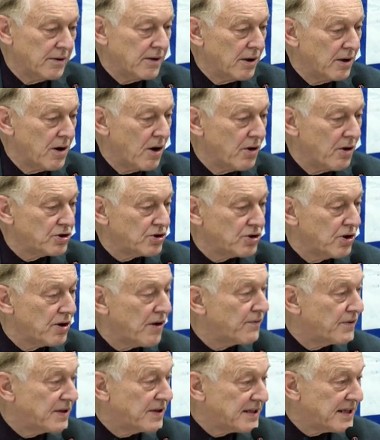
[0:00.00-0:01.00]
notion
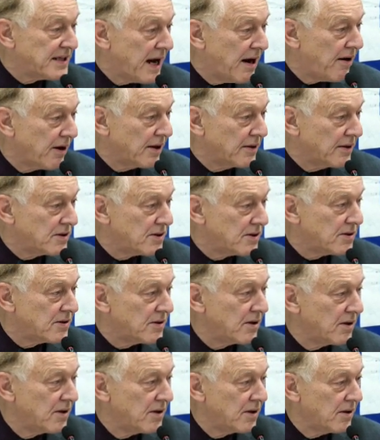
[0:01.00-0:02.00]
of deterrence,
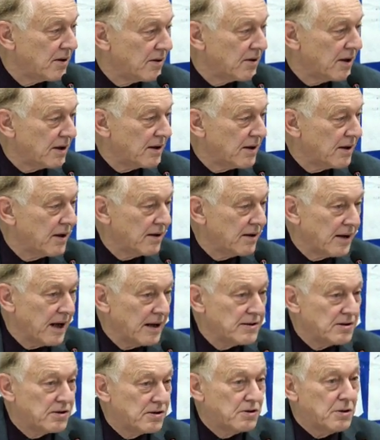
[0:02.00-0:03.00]

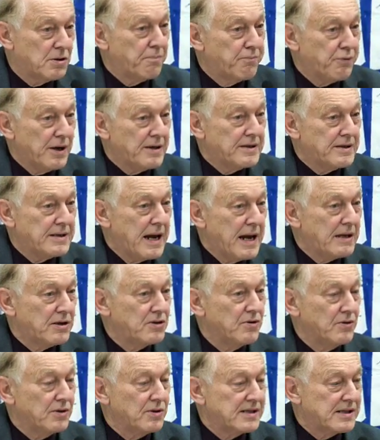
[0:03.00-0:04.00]
that to
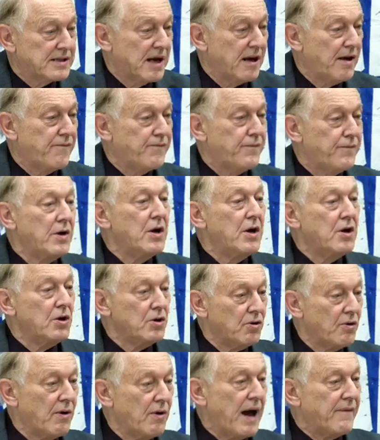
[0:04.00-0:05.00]
protect yourself,
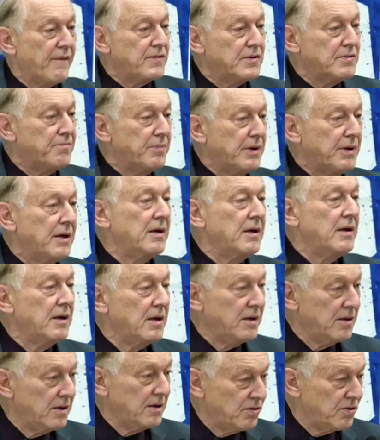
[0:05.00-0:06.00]
you have to be
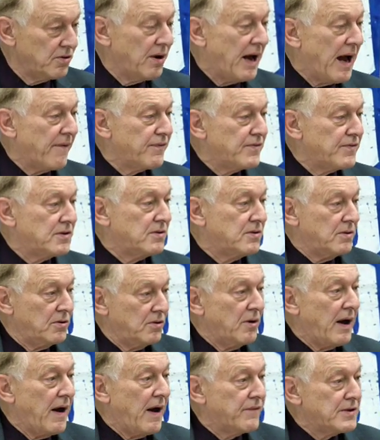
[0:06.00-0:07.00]
able
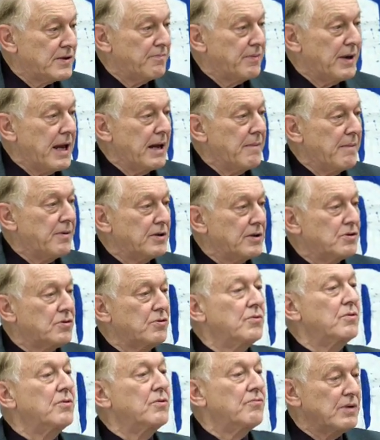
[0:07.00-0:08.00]

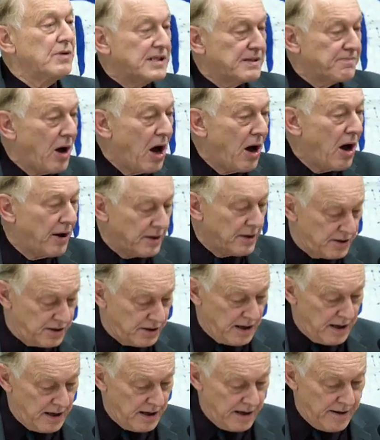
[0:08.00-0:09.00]
to respond,
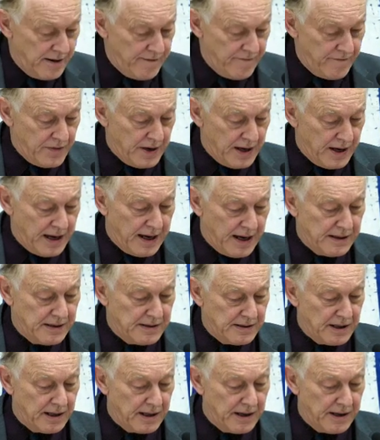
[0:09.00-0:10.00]

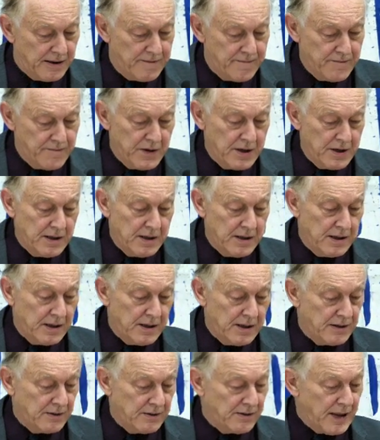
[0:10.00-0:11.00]
and
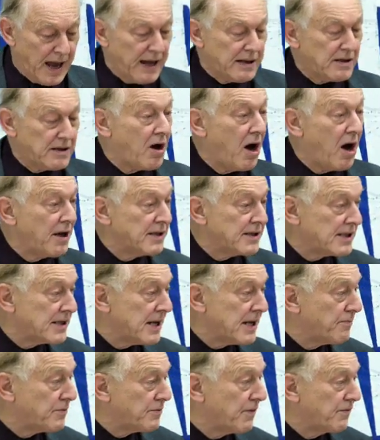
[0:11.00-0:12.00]
that
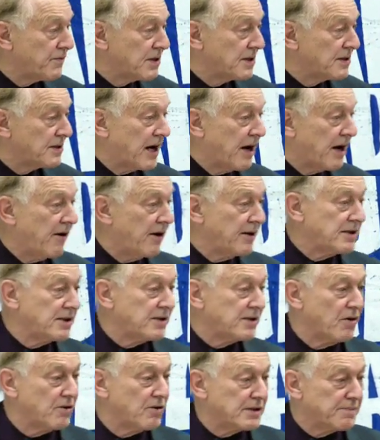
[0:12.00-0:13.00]
concept of
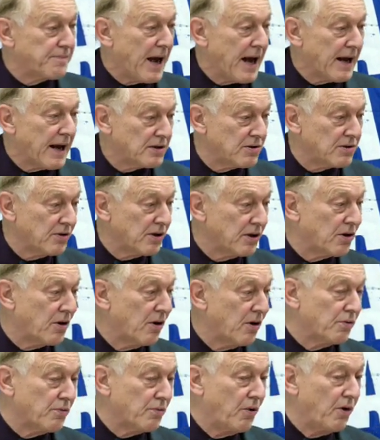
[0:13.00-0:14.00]
deterrence goes back to the
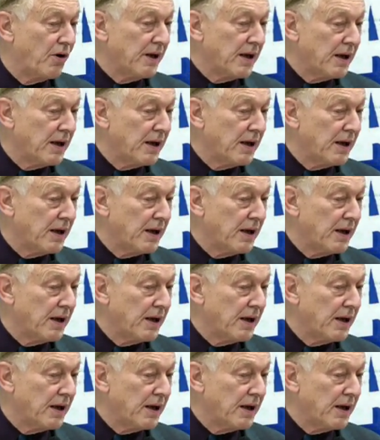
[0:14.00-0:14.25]
Cold War